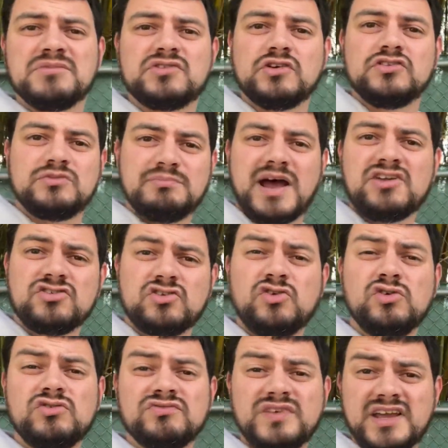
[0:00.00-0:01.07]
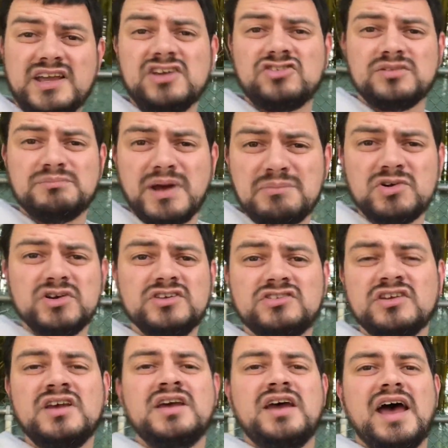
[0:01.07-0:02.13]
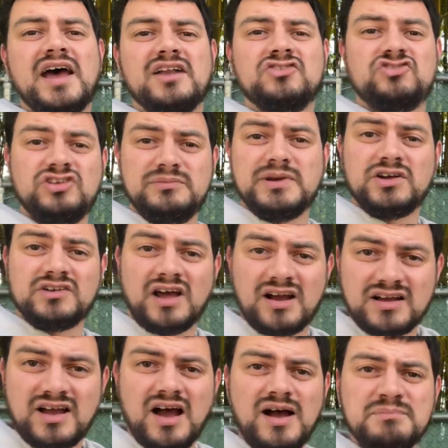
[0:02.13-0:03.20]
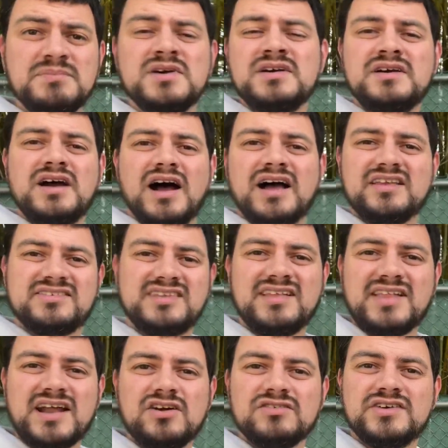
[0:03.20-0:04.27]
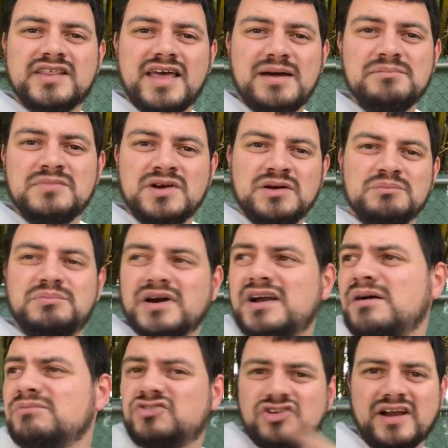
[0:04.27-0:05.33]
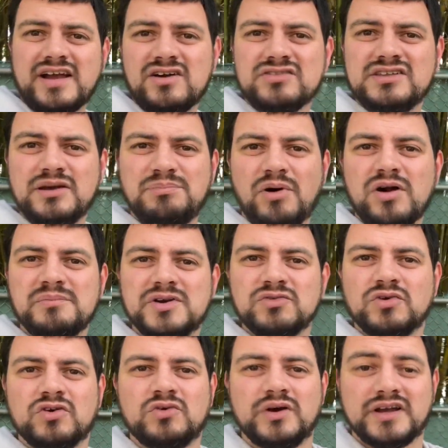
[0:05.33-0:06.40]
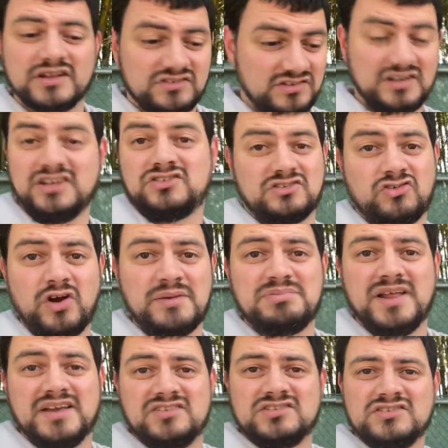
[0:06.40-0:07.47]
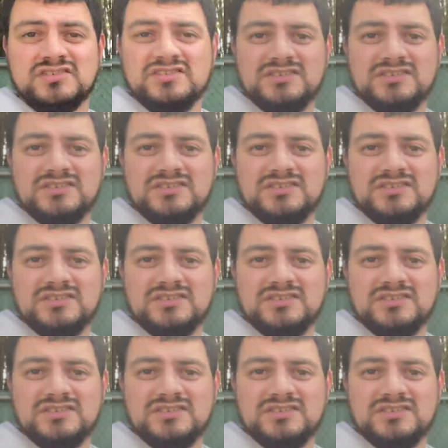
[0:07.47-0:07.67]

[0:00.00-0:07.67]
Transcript: So it's magicalvacationmemories at gmail.com. Uh, send that over to them, but come check out the apartment real quick. It's, it's a great place.